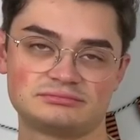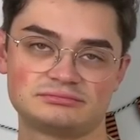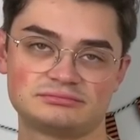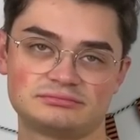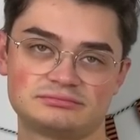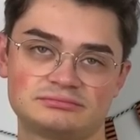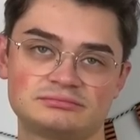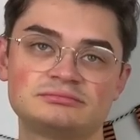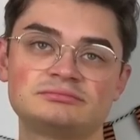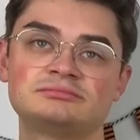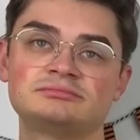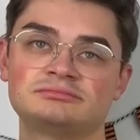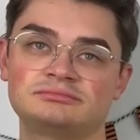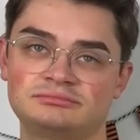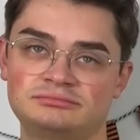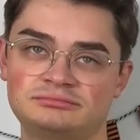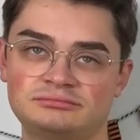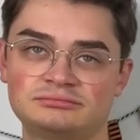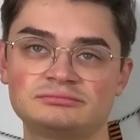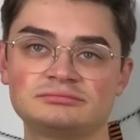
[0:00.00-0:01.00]

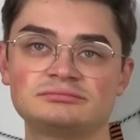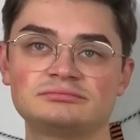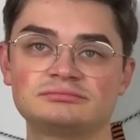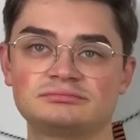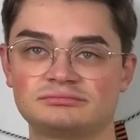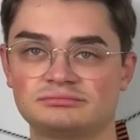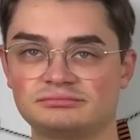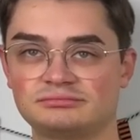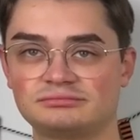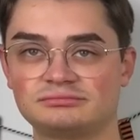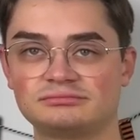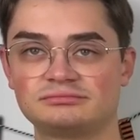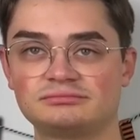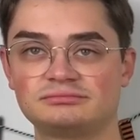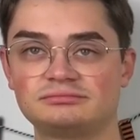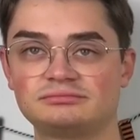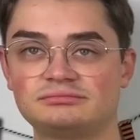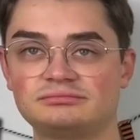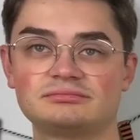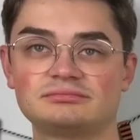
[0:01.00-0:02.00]

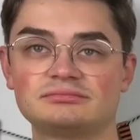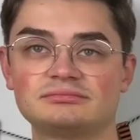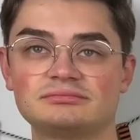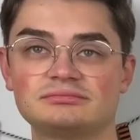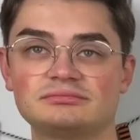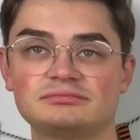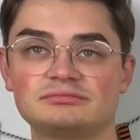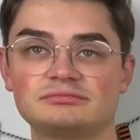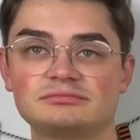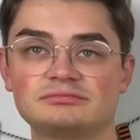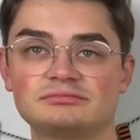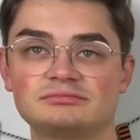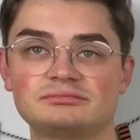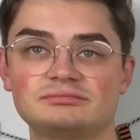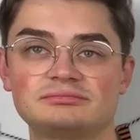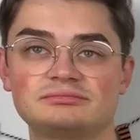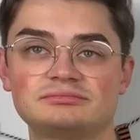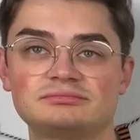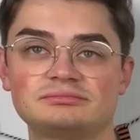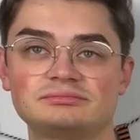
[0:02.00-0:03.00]

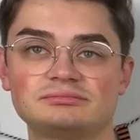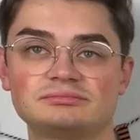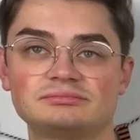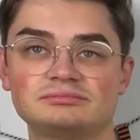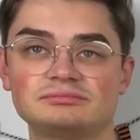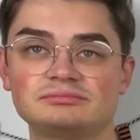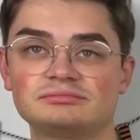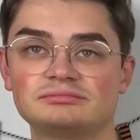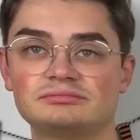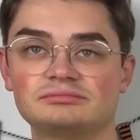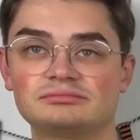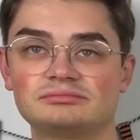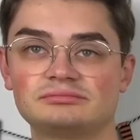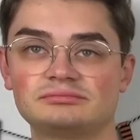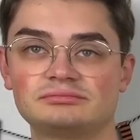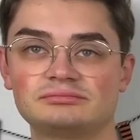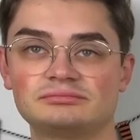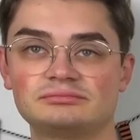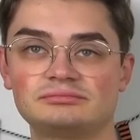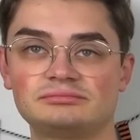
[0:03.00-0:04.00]

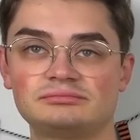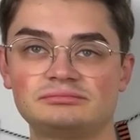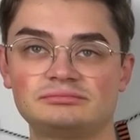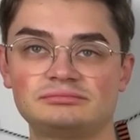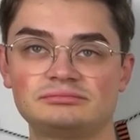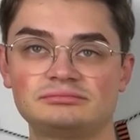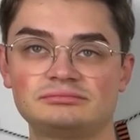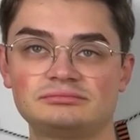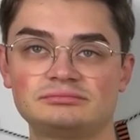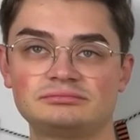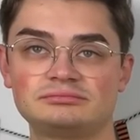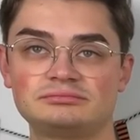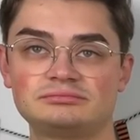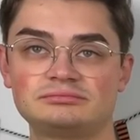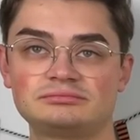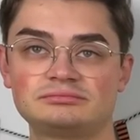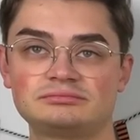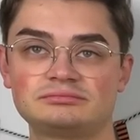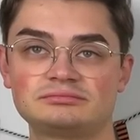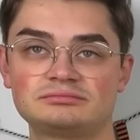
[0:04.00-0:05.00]

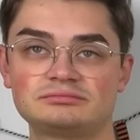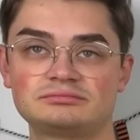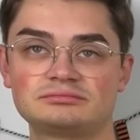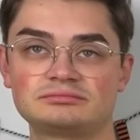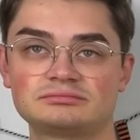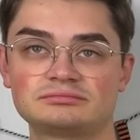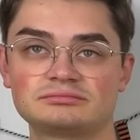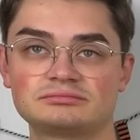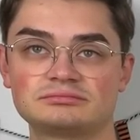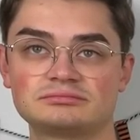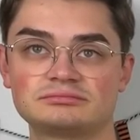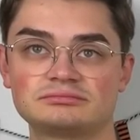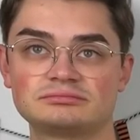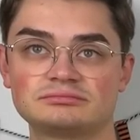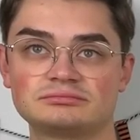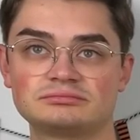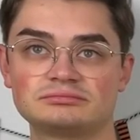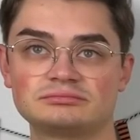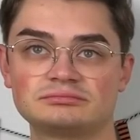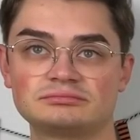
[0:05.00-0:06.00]

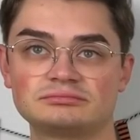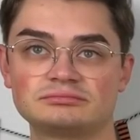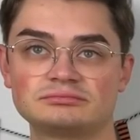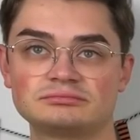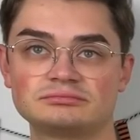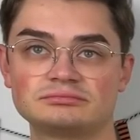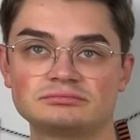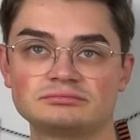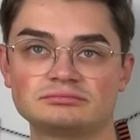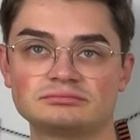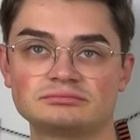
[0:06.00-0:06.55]
This person isn't speaking.